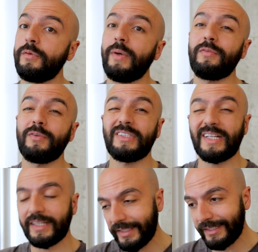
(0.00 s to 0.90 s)
wait for it to
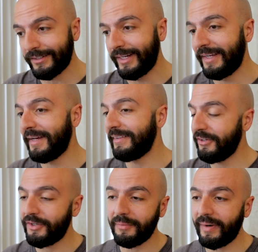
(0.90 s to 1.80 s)
clear, and then
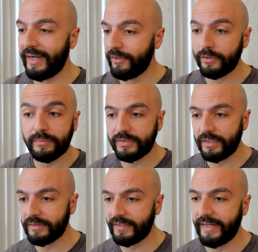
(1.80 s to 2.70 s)
you can buy normal
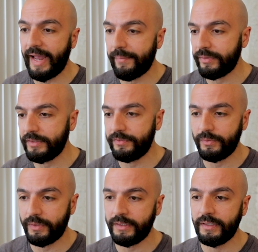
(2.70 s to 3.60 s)
stocks like Apple if you
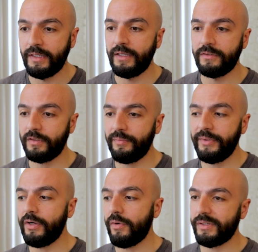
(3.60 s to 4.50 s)
want. So let me
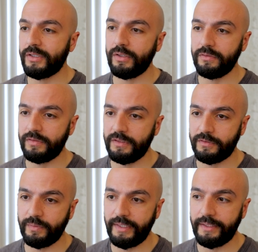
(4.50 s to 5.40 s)
go and close
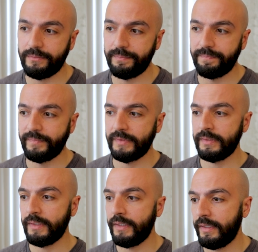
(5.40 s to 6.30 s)
this one out.
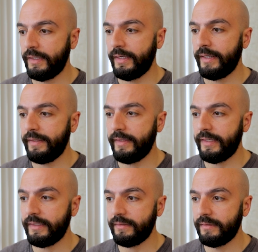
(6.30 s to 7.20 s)
And
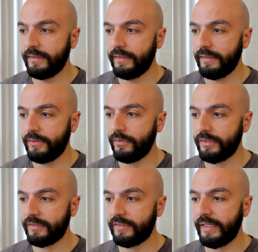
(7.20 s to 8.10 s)
then go to
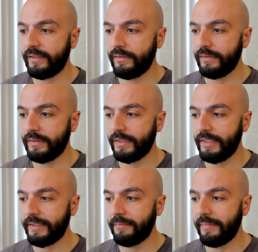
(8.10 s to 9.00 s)
sell,
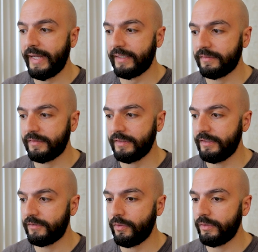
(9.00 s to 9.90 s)
click max.
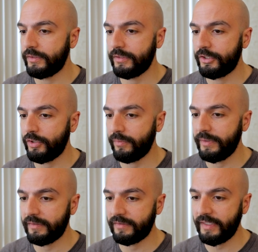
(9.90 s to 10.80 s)
It's going to show me
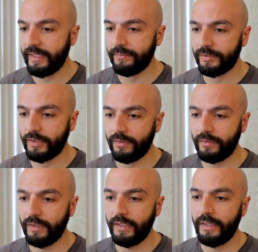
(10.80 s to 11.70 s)
the same.
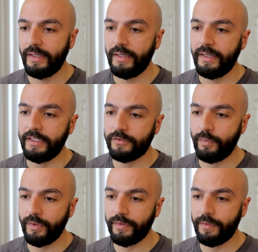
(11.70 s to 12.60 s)
So it's
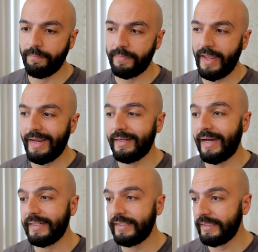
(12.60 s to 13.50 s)
worth
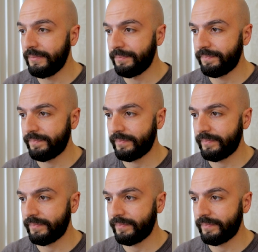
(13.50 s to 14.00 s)
890